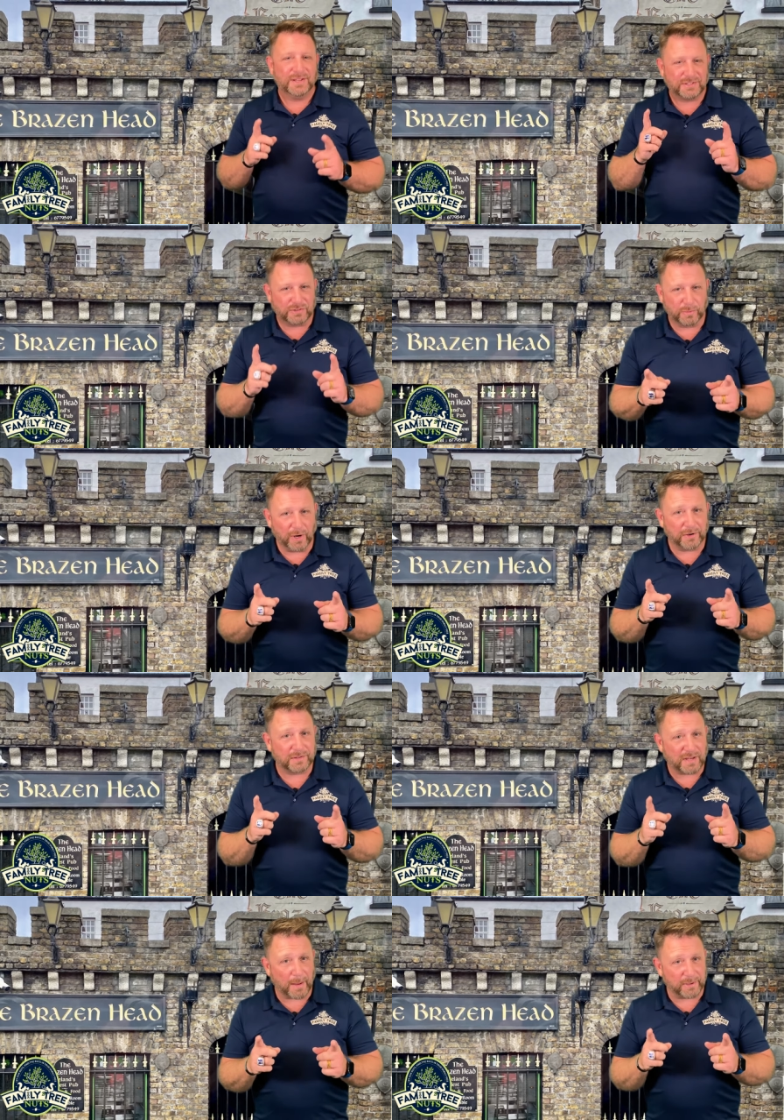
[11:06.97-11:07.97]
Since we are on the
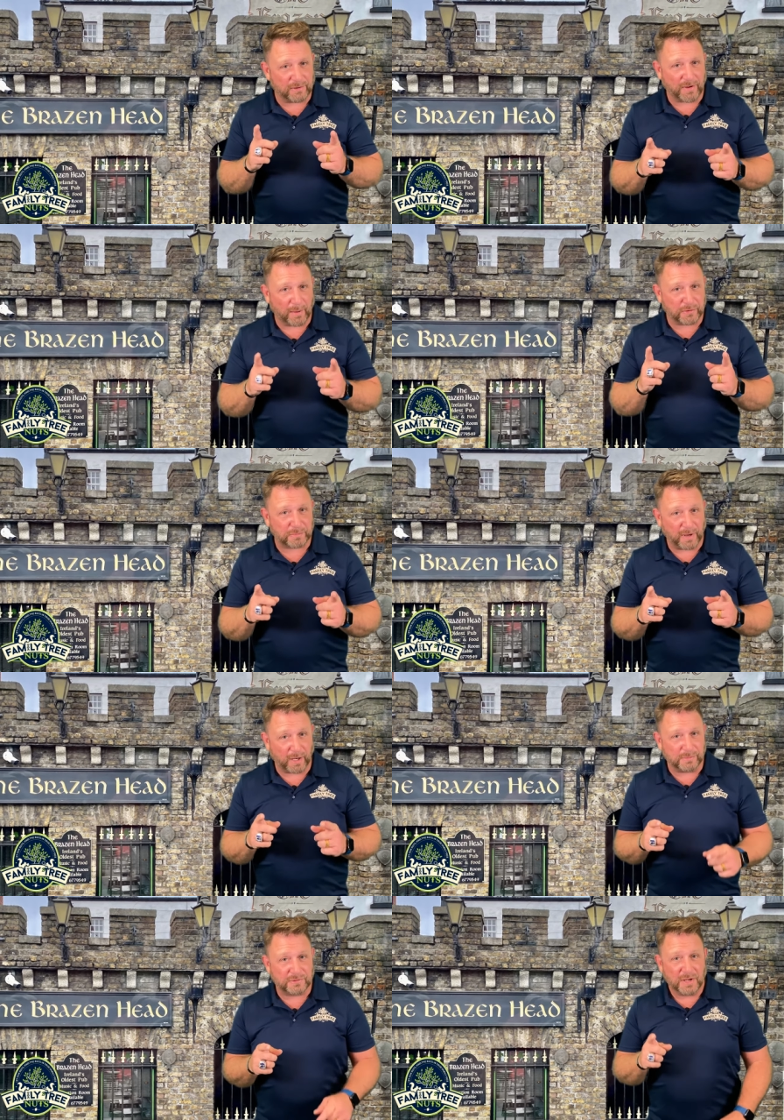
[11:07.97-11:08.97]
topic of Irish
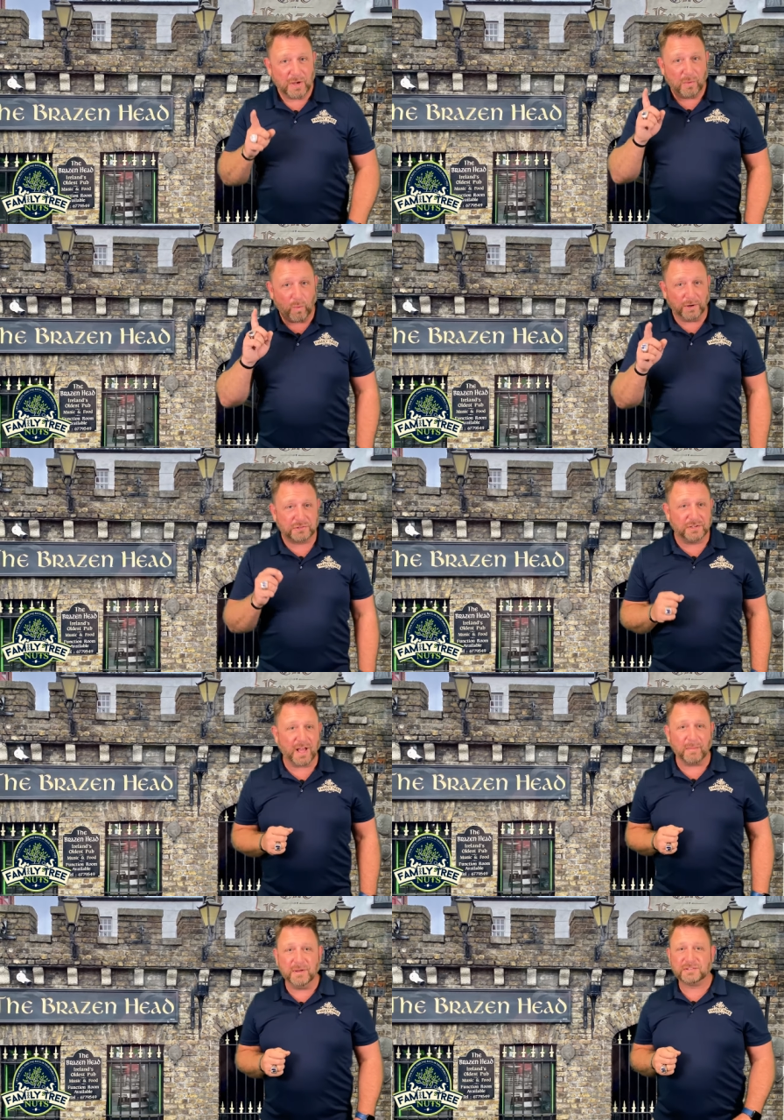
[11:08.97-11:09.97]
pubs, one should
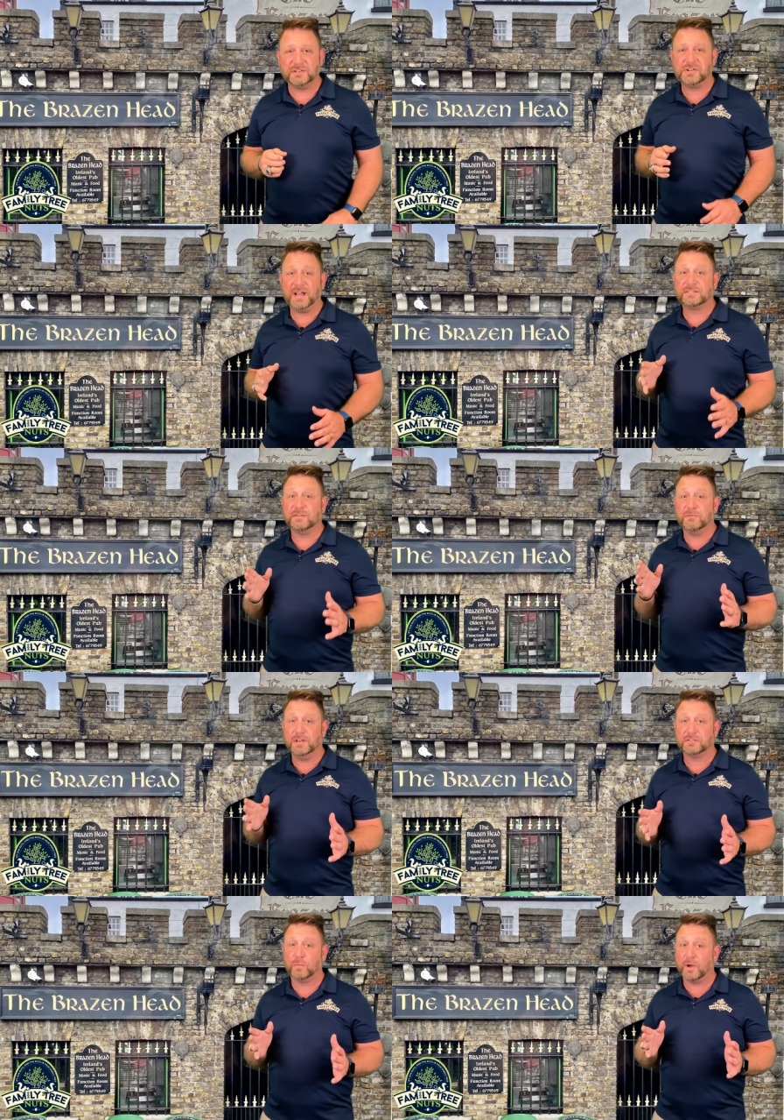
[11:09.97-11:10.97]
not miss a chance to
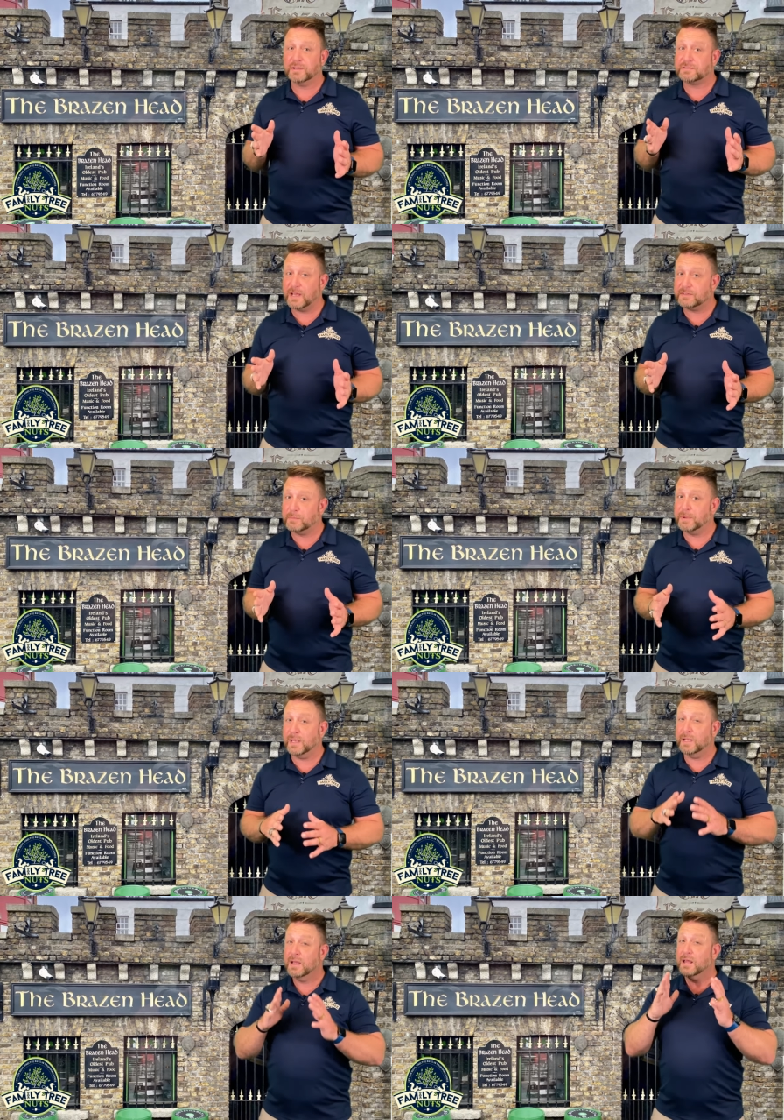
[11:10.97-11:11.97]
visit what is said to
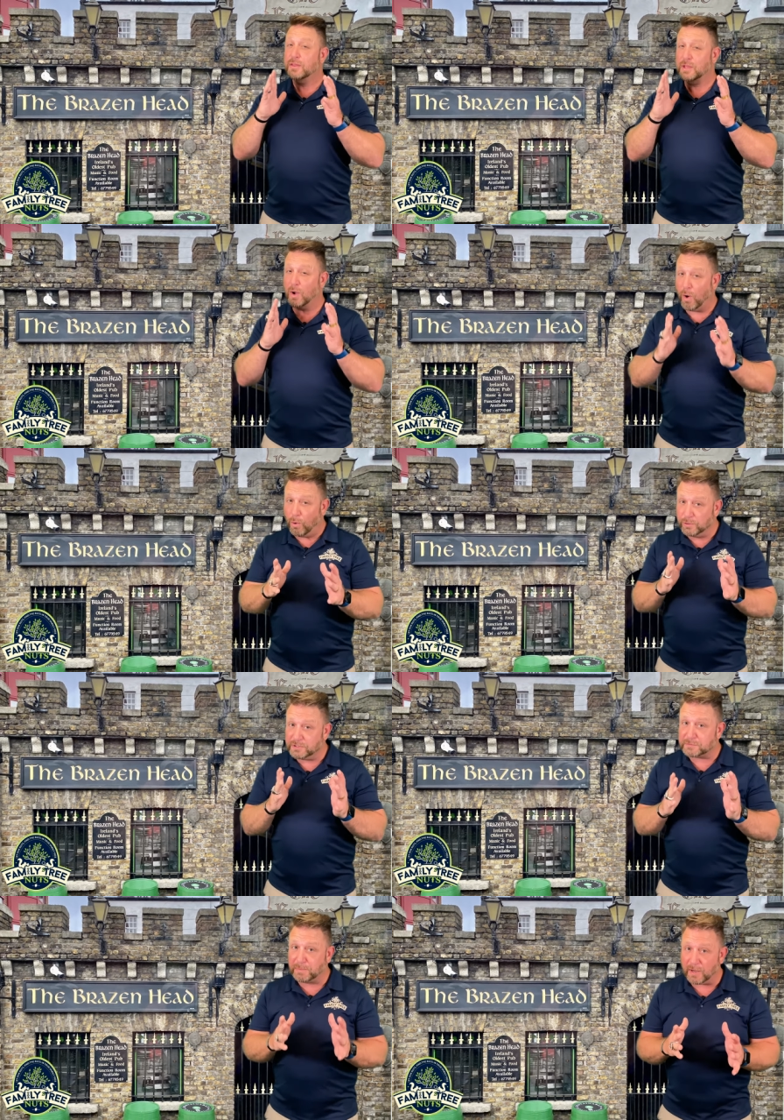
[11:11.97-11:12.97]
be the
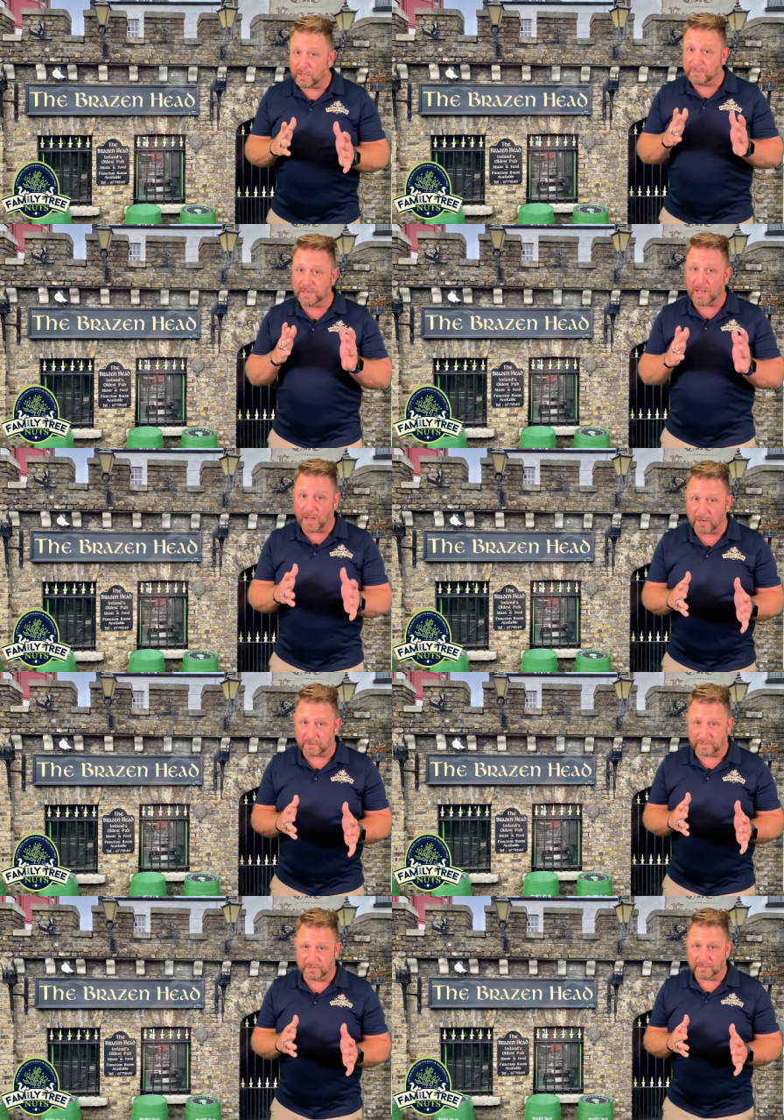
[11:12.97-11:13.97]
oldest pub in
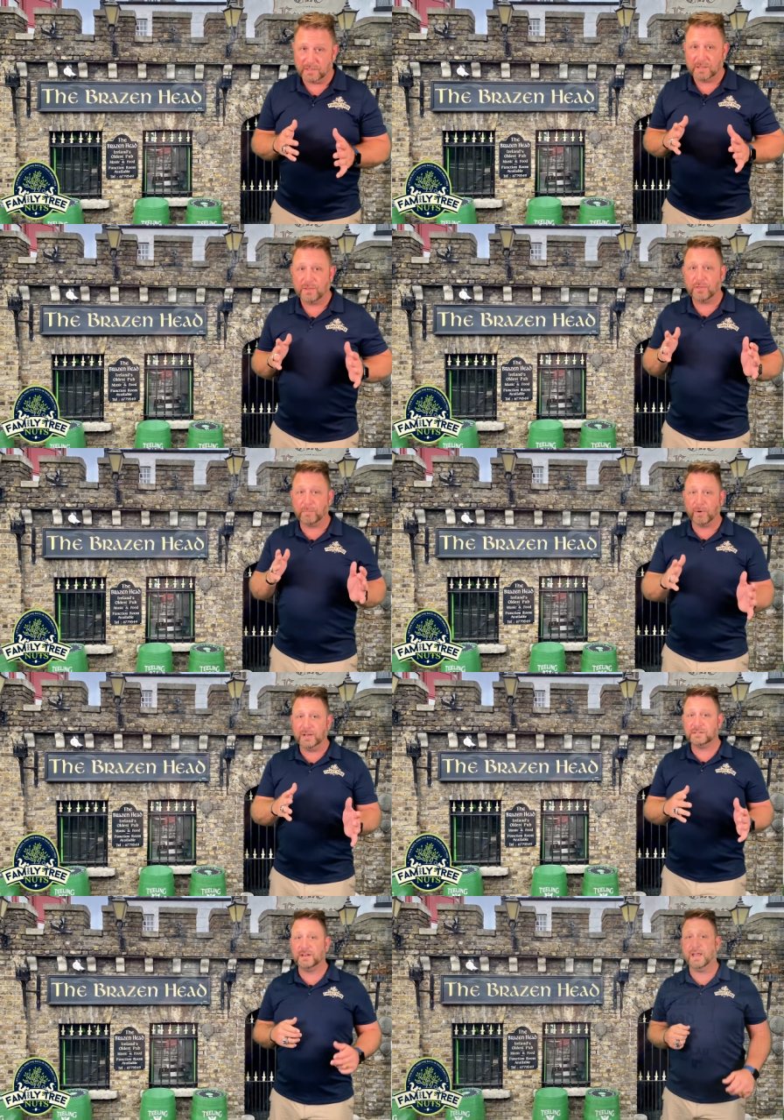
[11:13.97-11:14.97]
Ireland, the
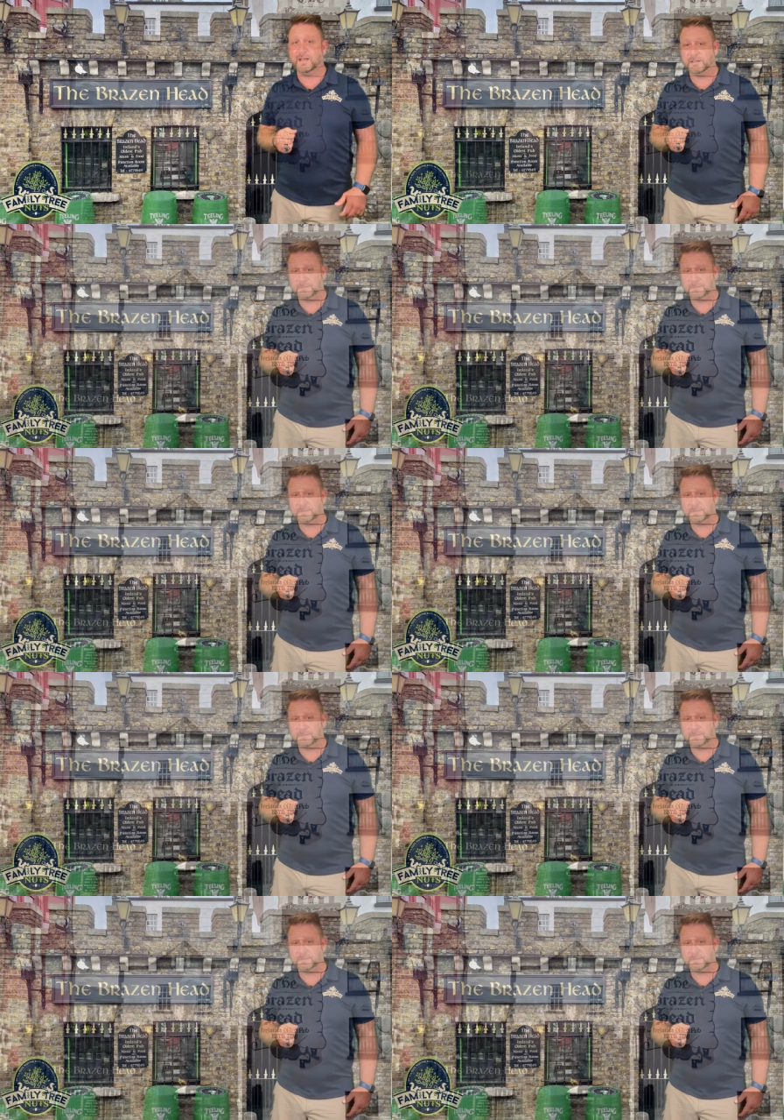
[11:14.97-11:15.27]
Brazen Head.